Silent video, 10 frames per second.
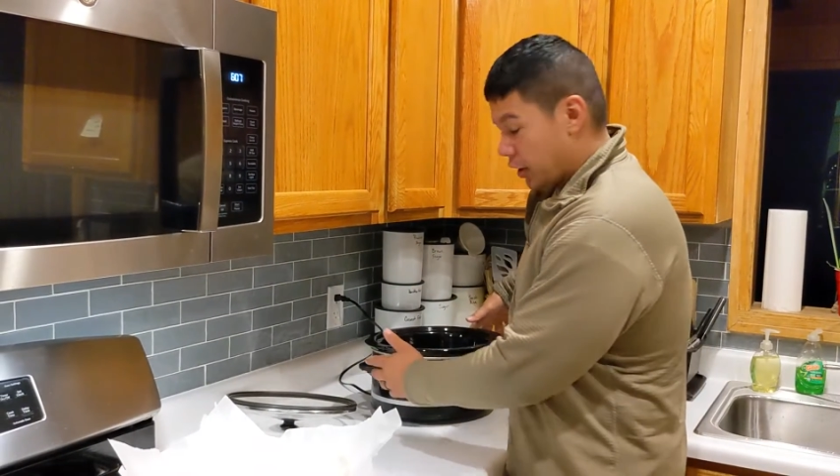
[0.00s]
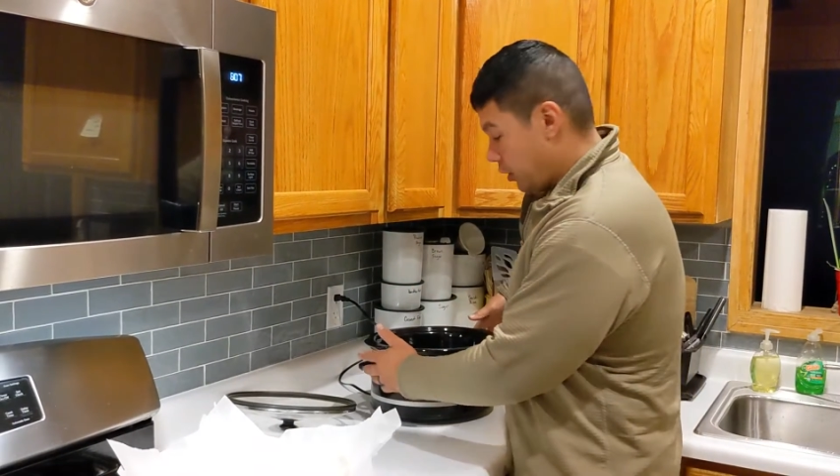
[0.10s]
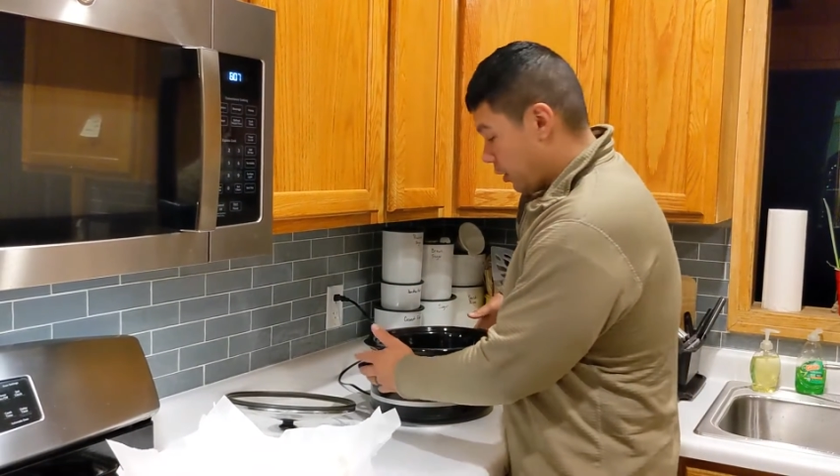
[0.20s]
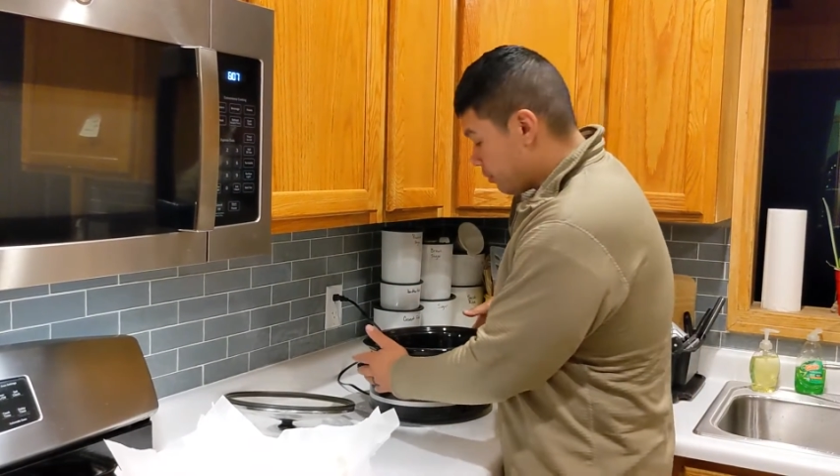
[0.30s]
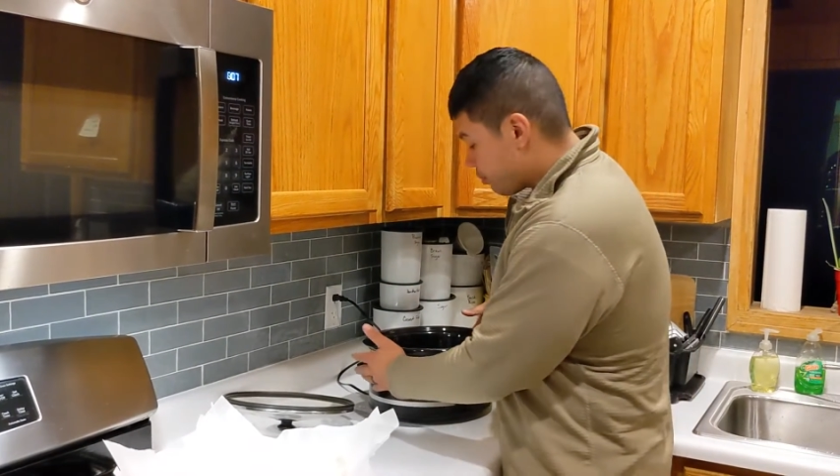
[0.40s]

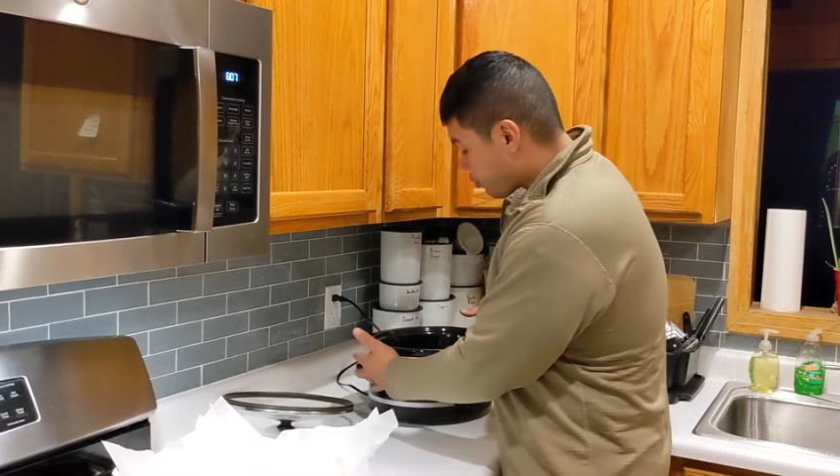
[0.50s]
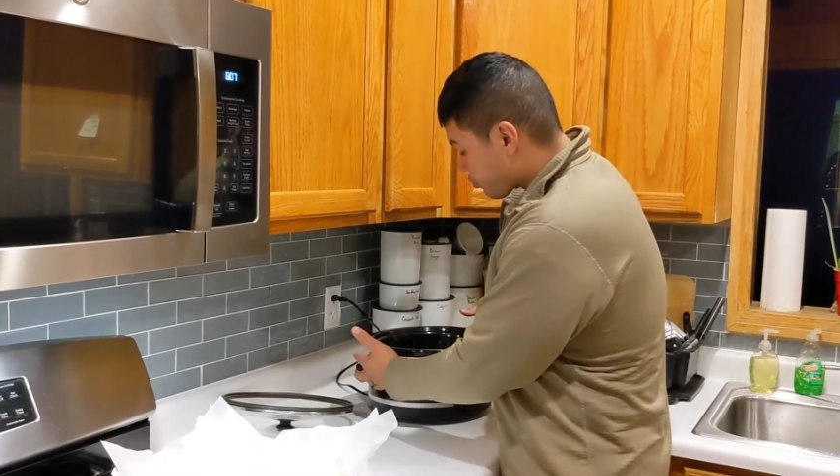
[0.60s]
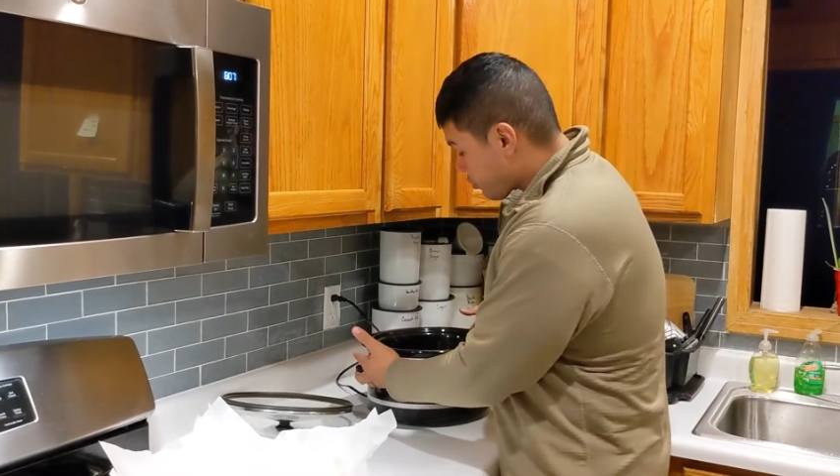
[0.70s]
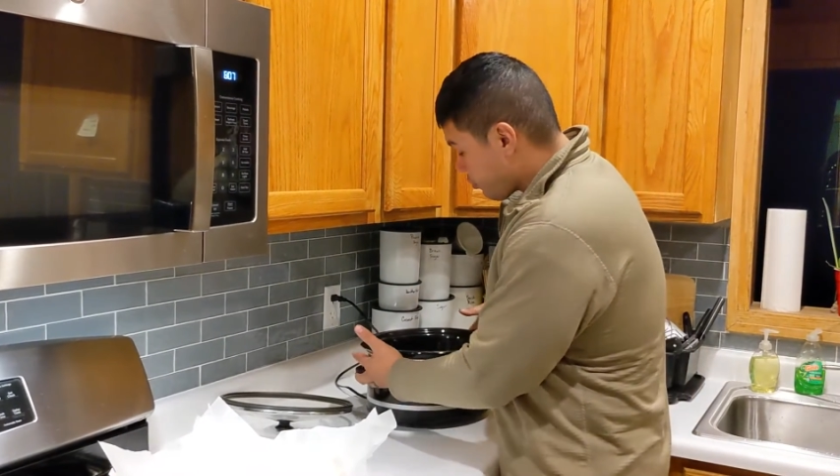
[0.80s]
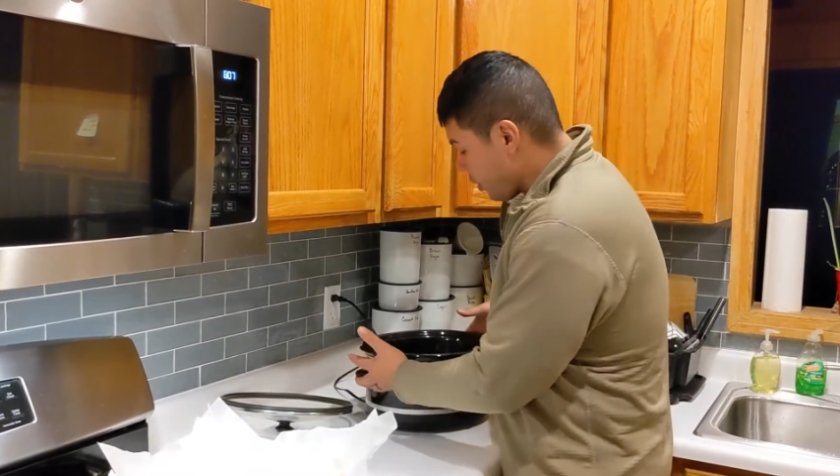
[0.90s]
here,
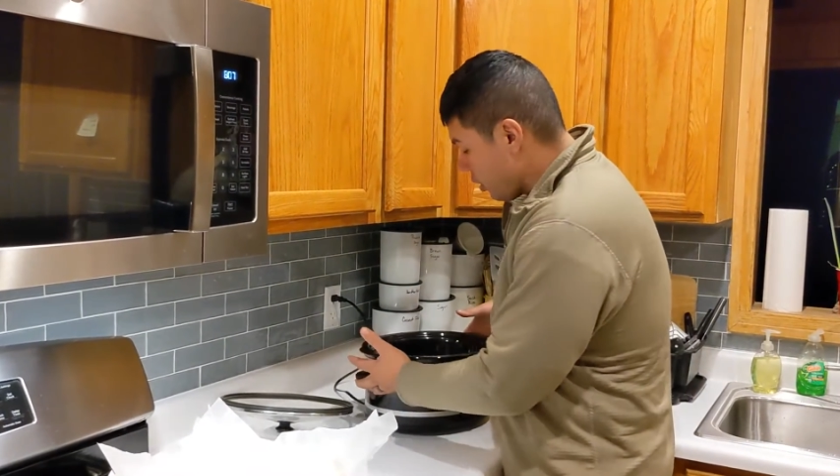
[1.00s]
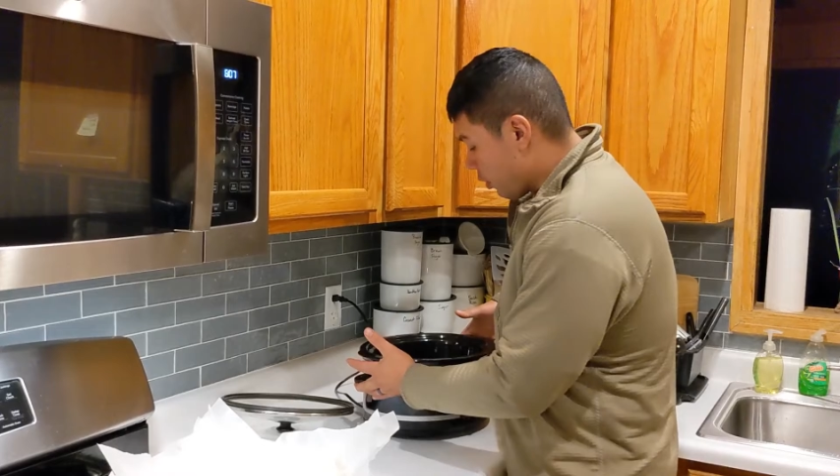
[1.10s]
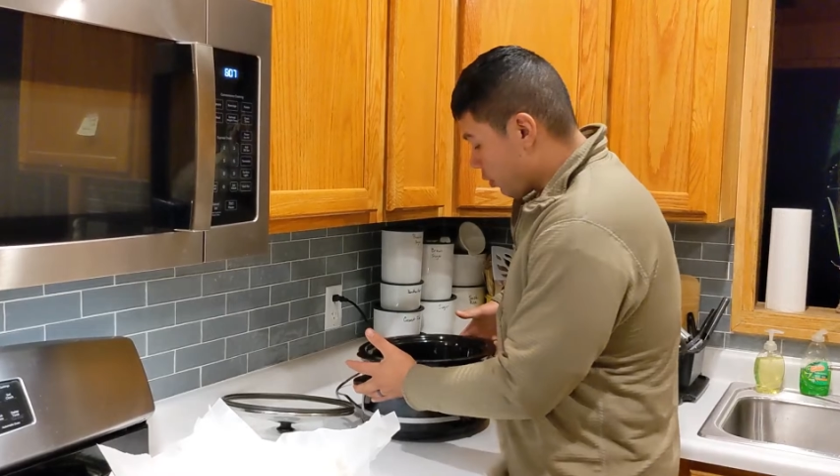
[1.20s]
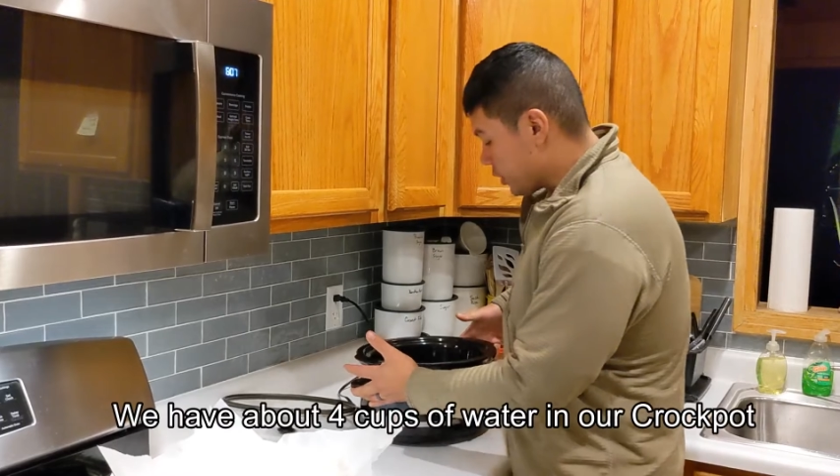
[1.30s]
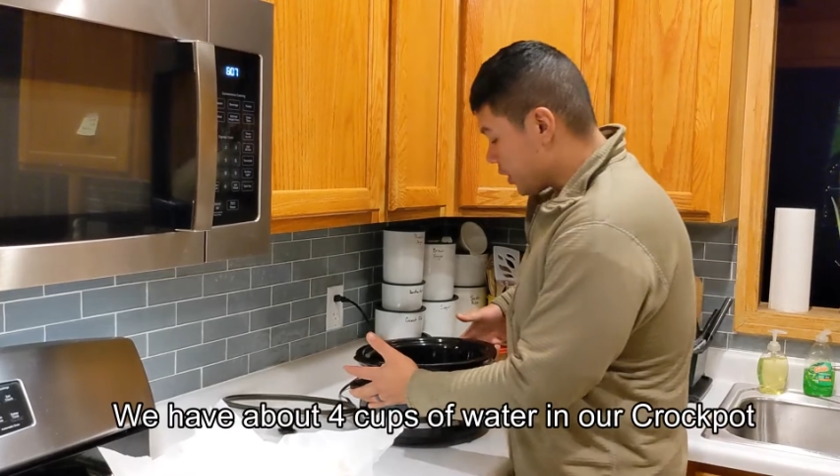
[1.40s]

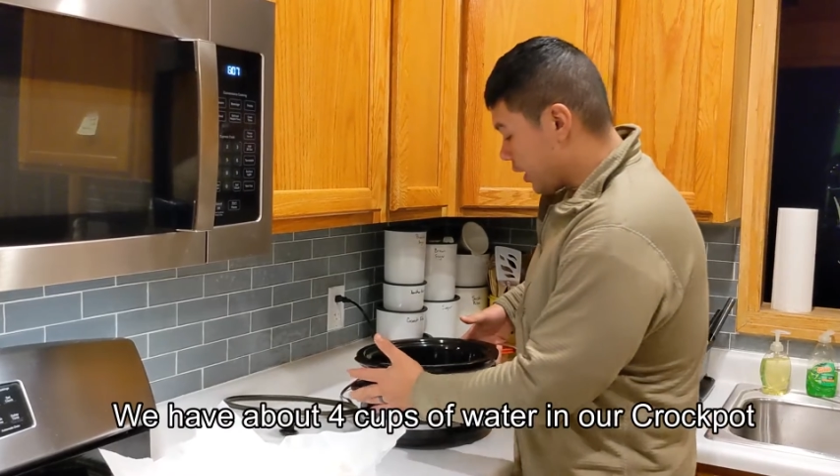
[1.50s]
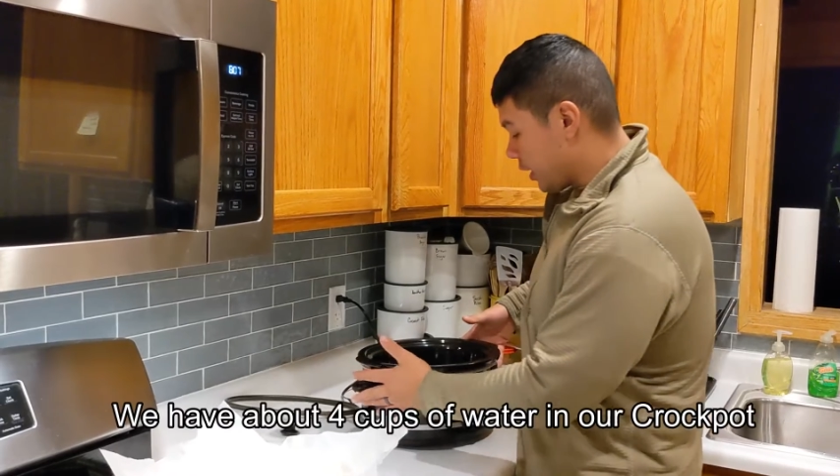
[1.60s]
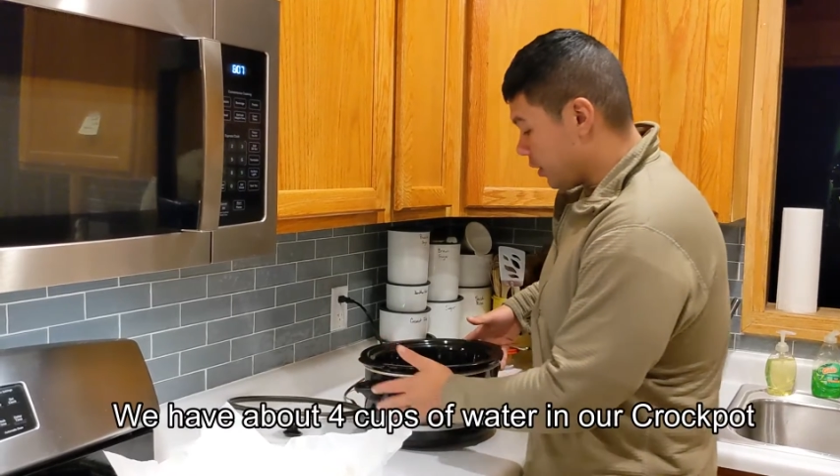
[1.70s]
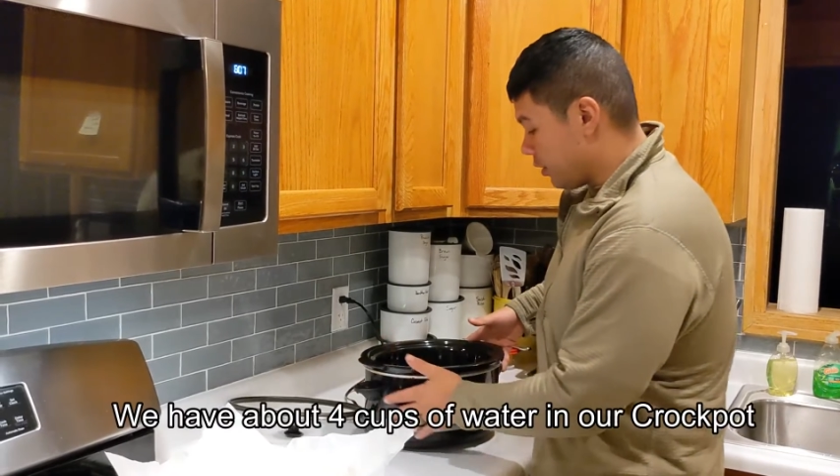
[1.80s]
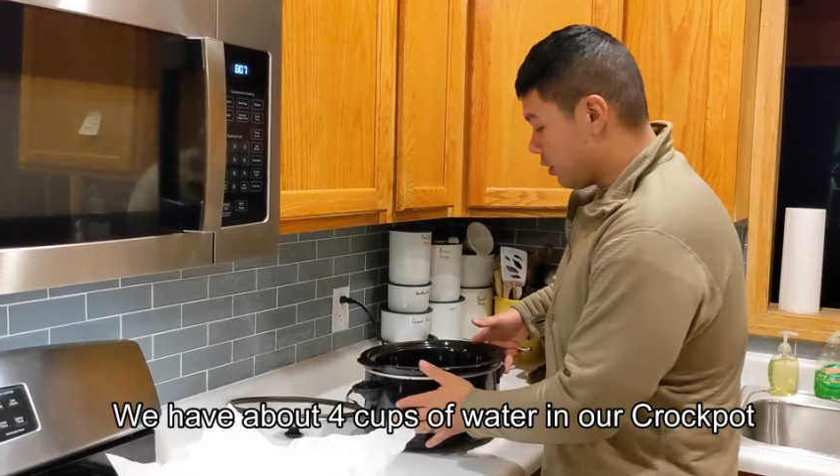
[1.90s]
where we're
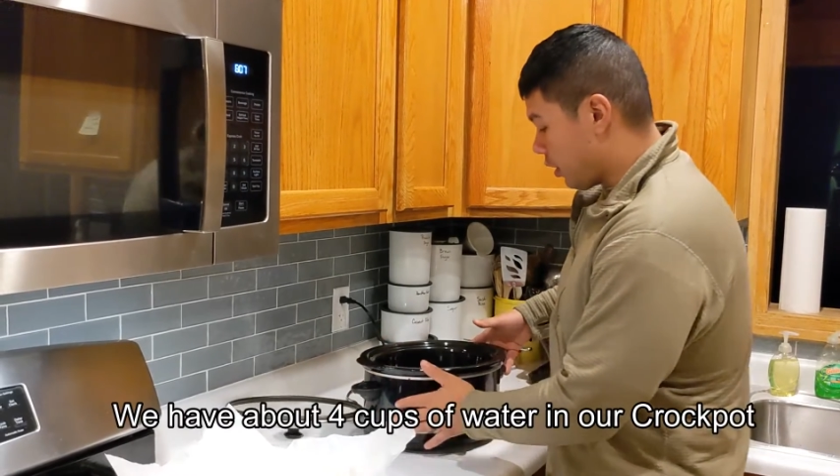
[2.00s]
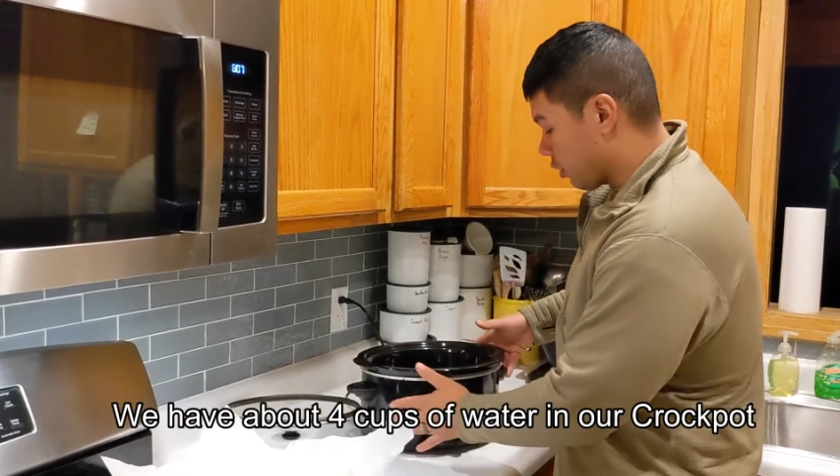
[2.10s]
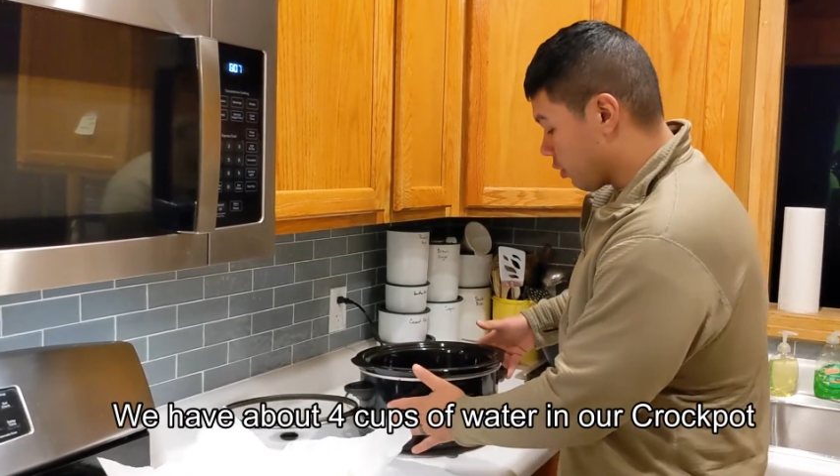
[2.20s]
taking our